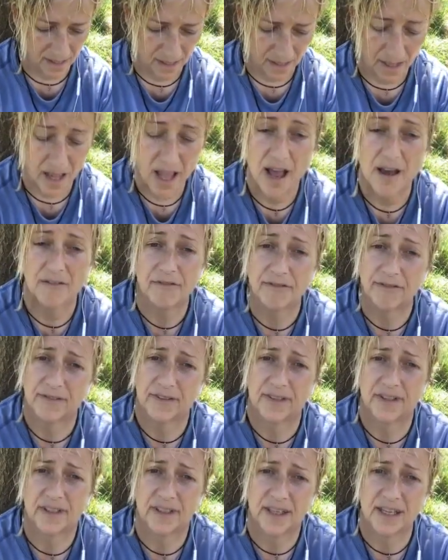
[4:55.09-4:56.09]
Love
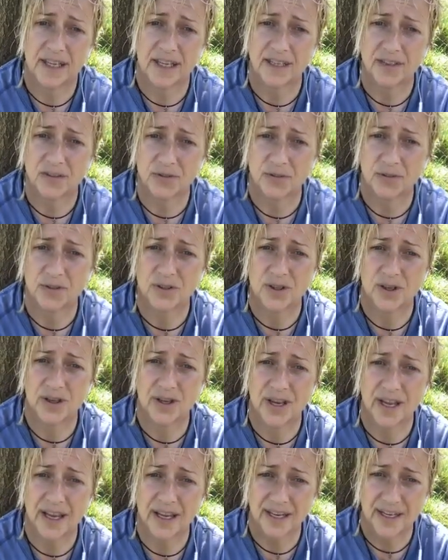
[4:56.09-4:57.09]
is also
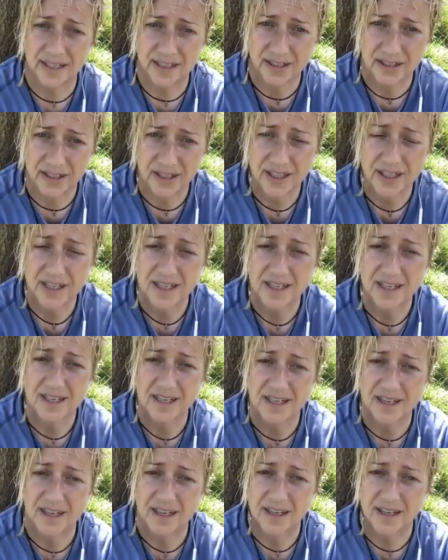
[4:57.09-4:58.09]
an energy
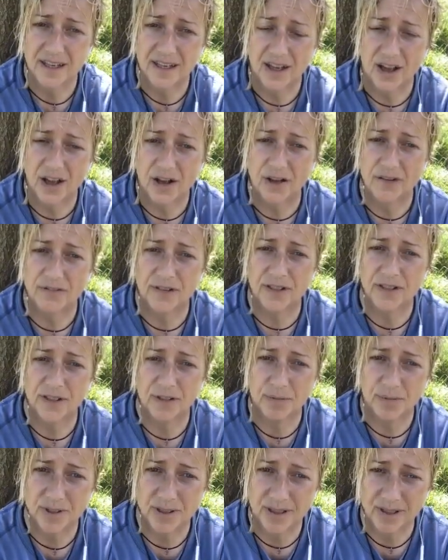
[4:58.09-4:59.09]
of a
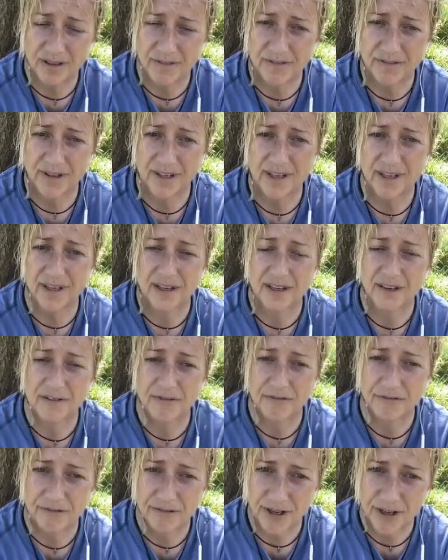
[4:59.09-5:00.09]
specific
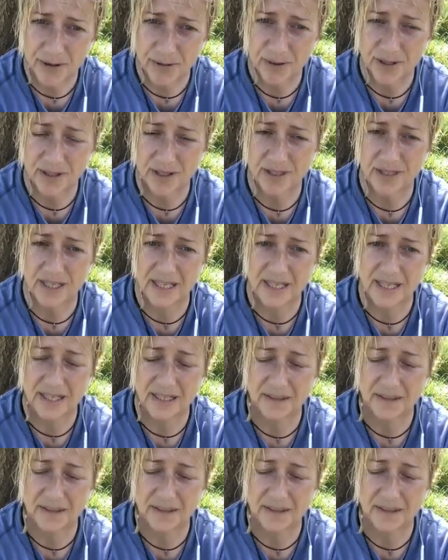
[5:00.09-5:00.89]
frequency.